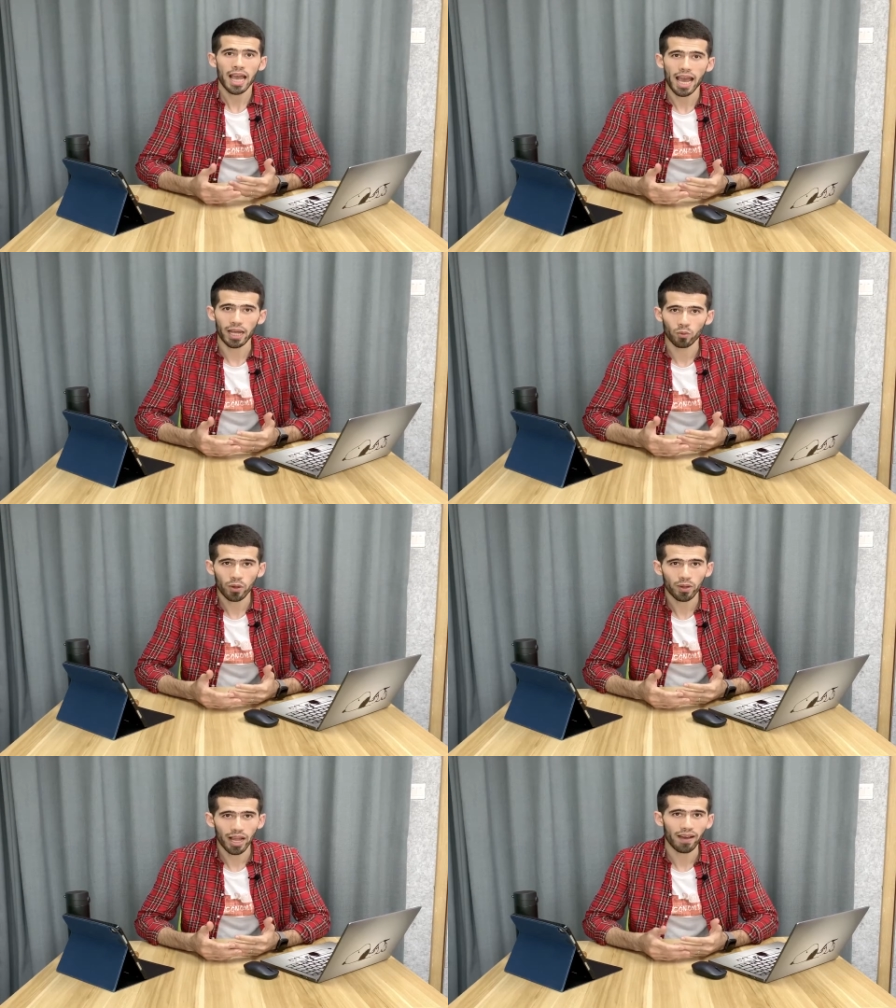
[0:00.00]
and
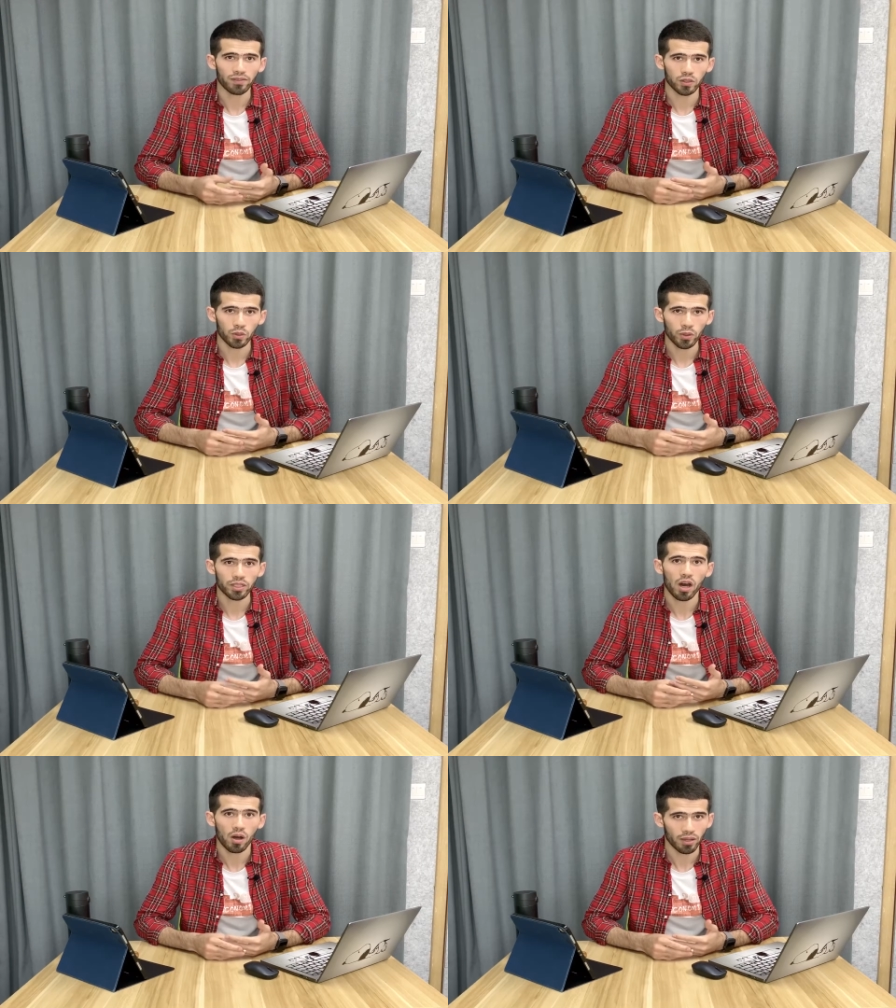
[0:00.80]
we will have to do
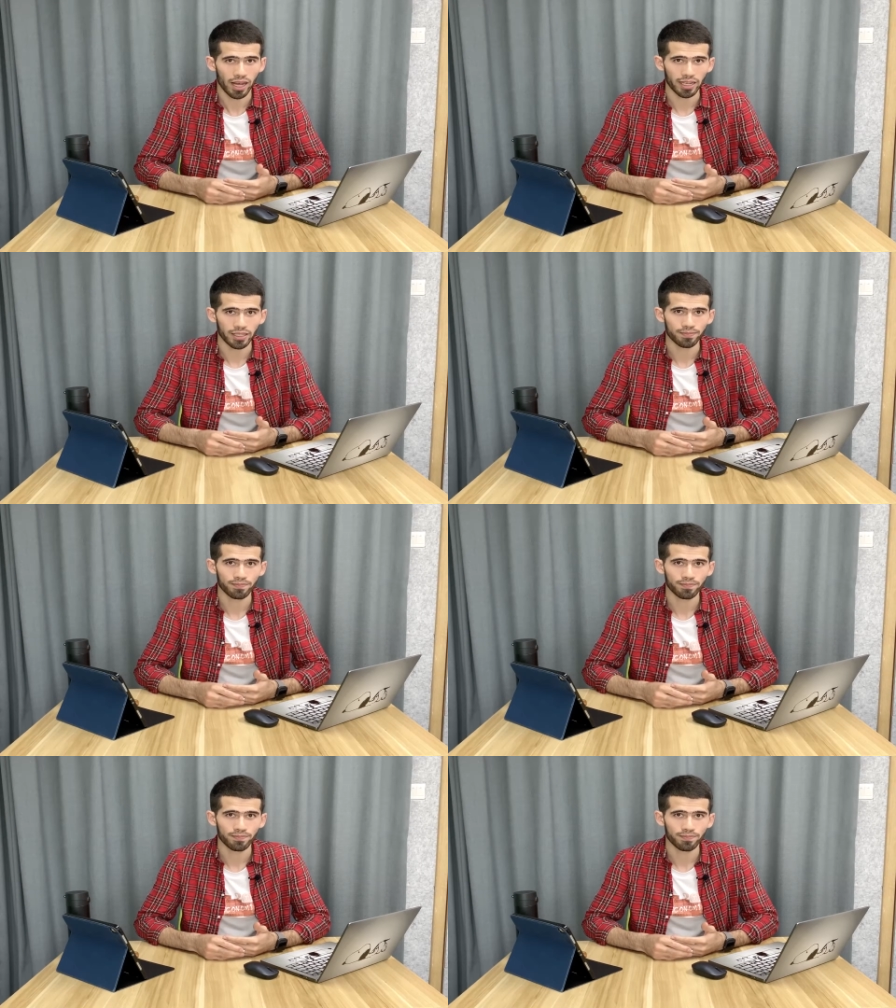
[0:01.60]
it online.